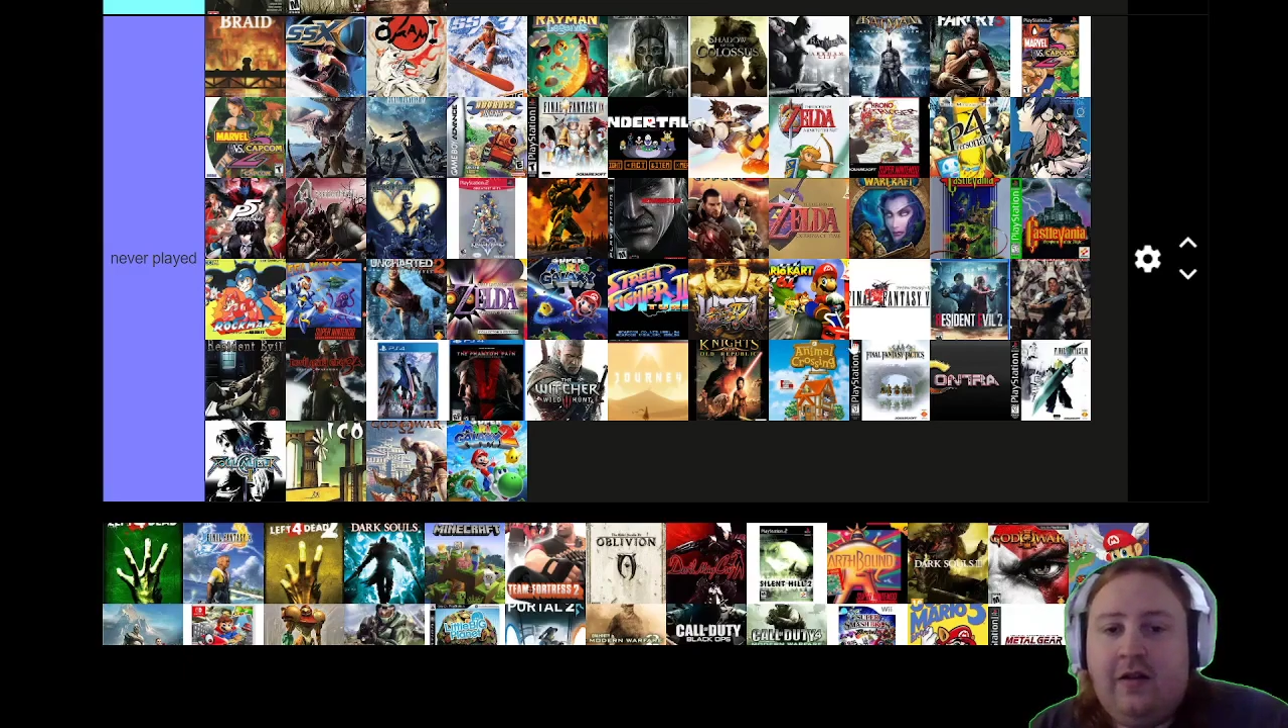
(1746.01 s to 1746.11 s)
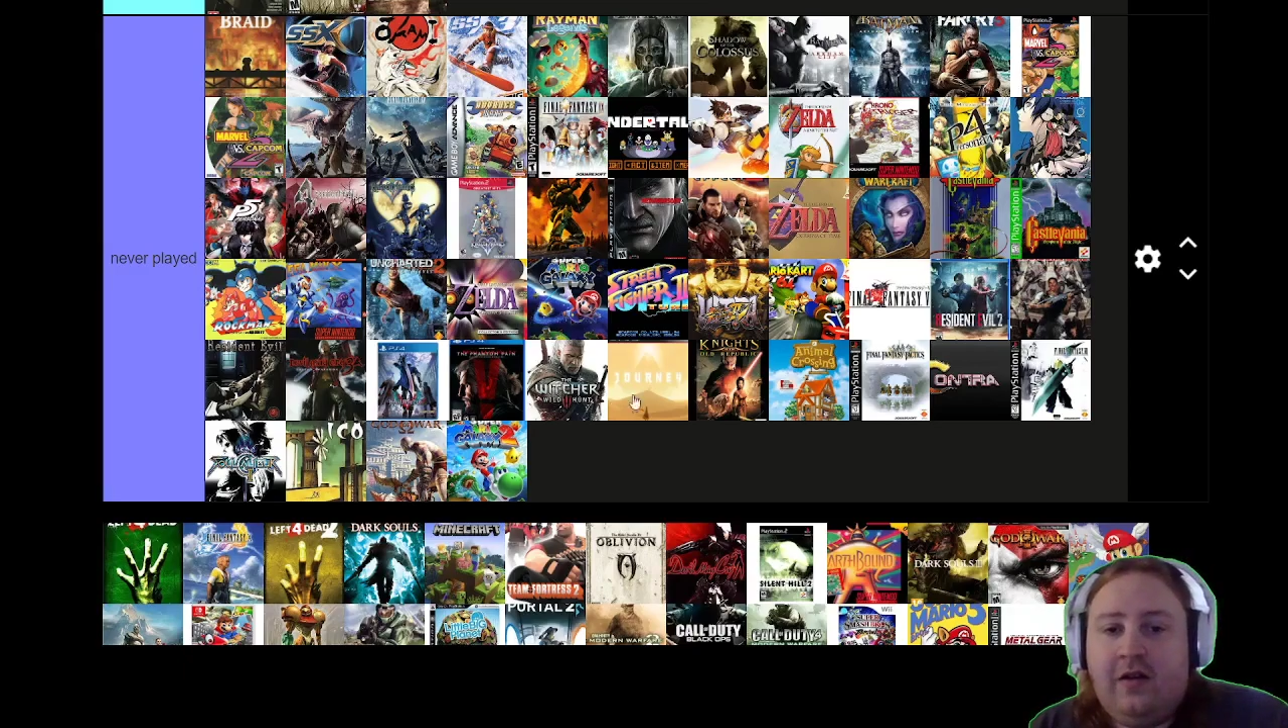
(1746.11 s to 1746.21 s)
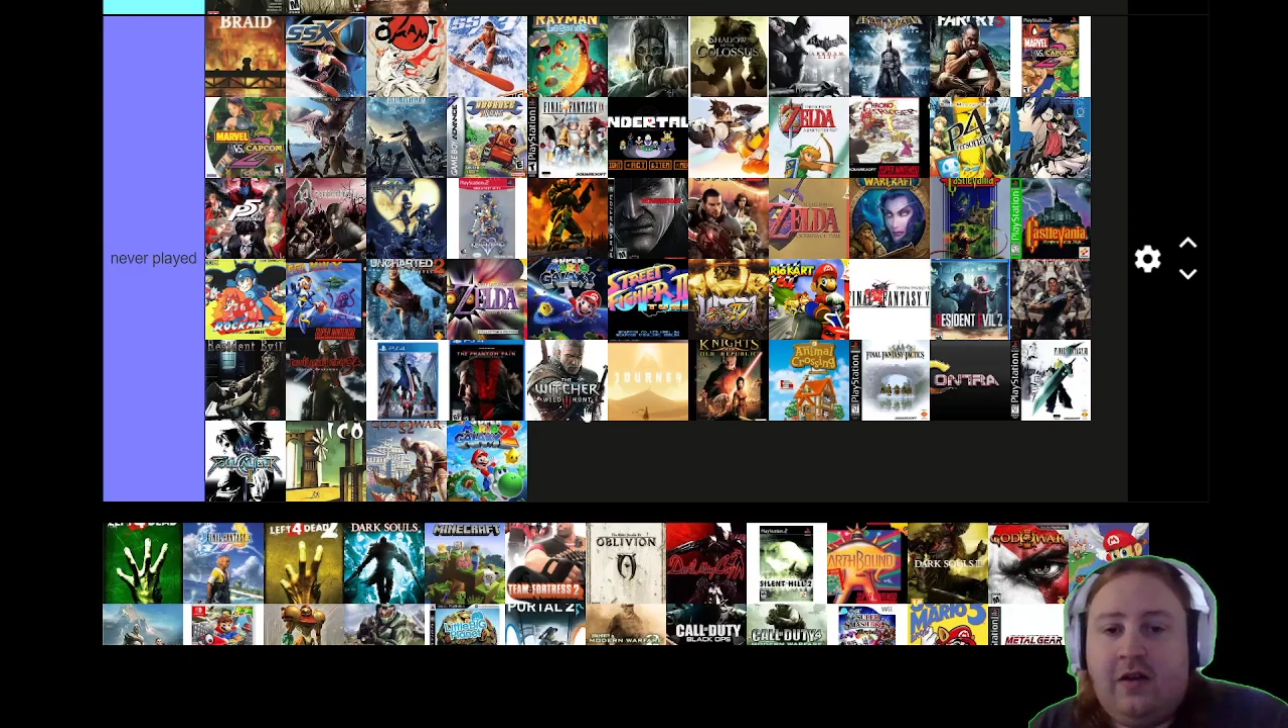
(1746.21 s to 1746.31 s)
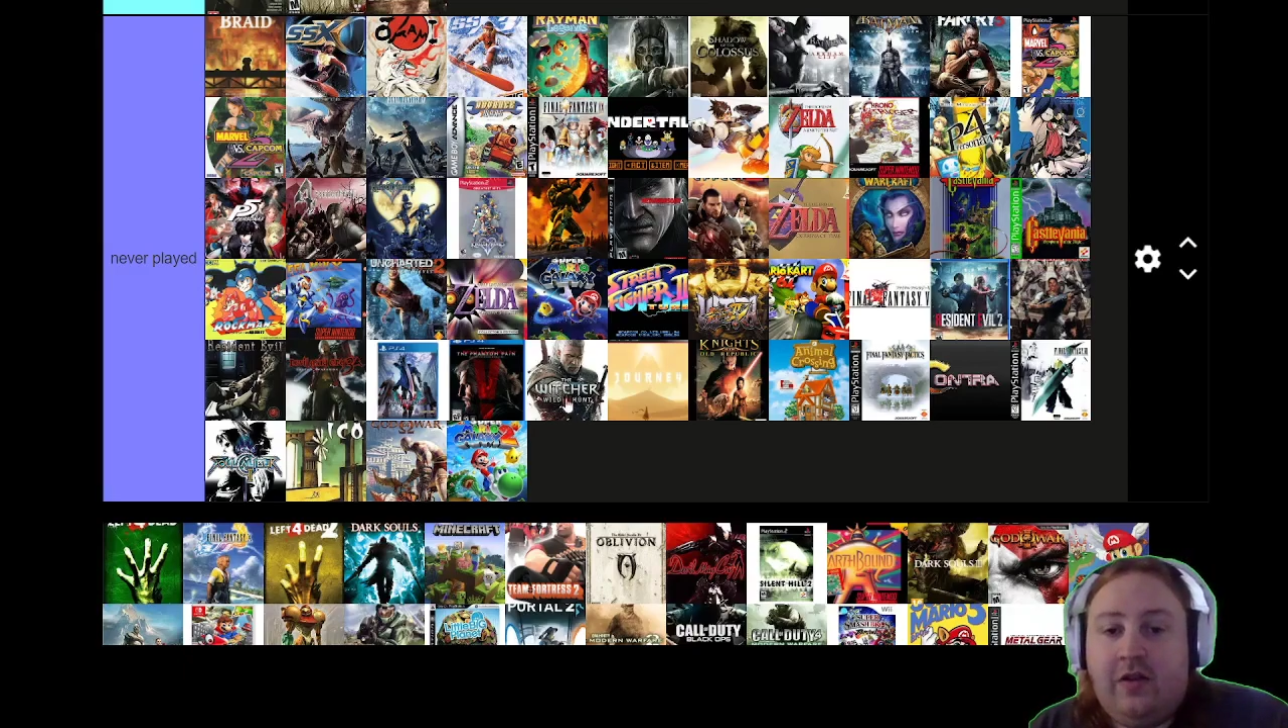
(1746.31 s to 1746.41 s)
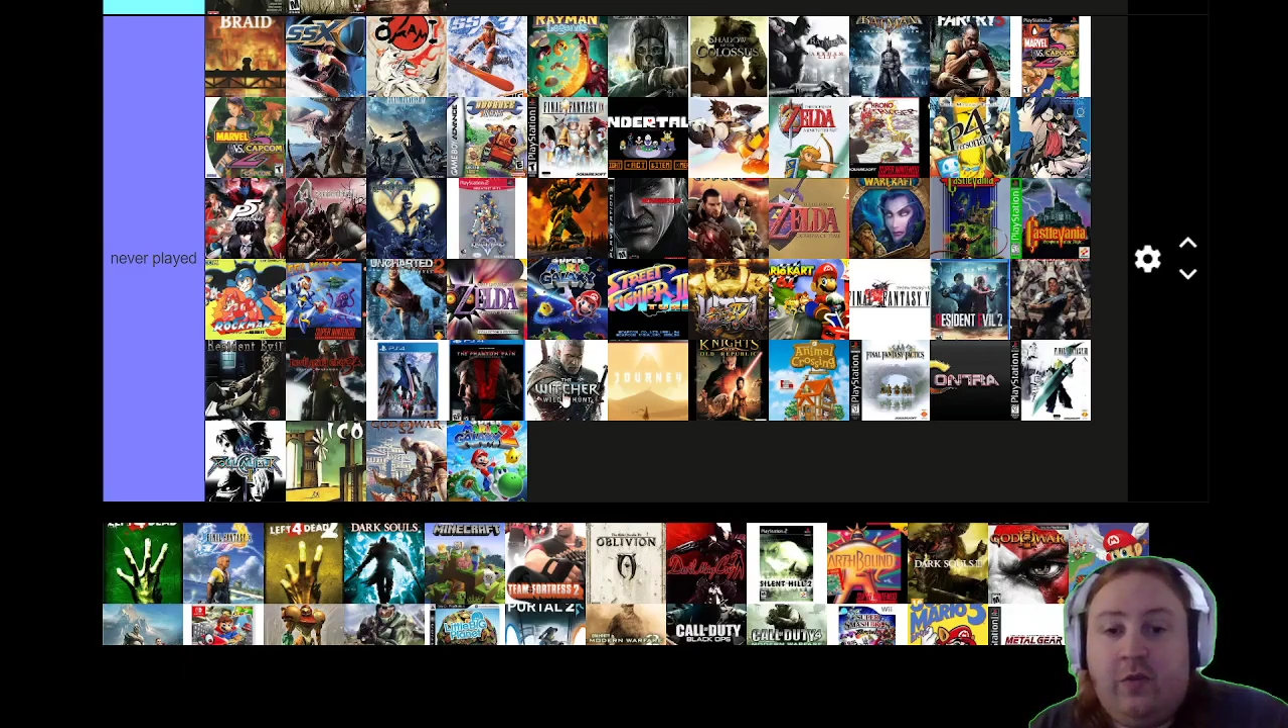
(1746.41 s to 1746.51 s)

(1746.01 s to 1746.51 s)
The